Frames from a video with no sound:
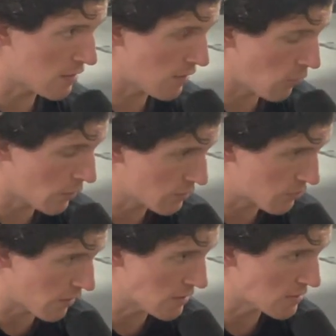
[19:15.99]
that will
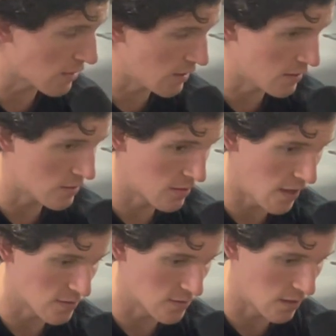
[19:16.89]
translate to
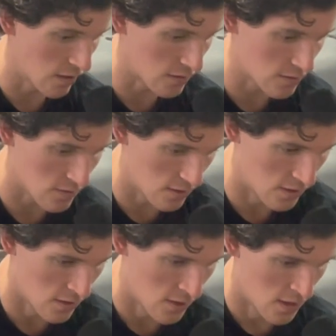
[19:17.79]
aesthetics.
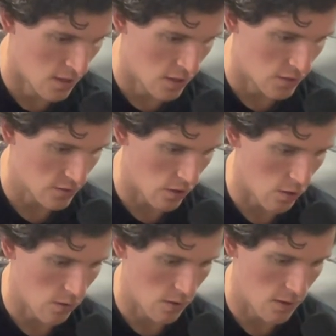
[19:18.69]

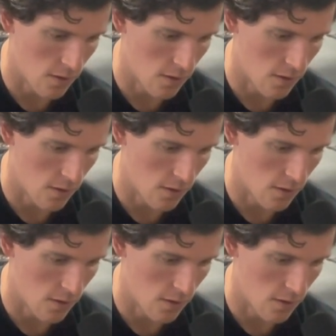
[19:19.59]
So